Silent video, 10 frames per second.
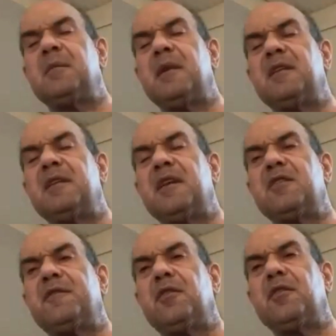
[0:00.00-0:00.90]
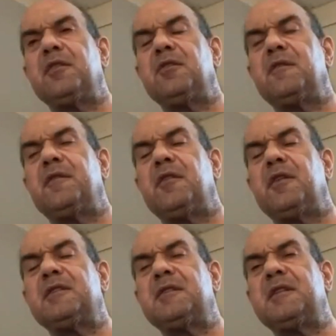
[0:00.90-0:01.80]
Thank you for all you're doing for
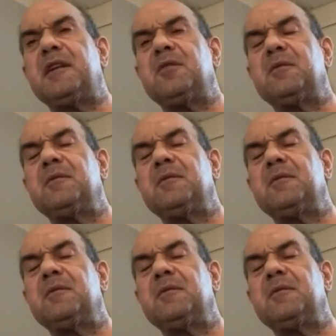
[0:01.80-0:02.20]
us. Thank you.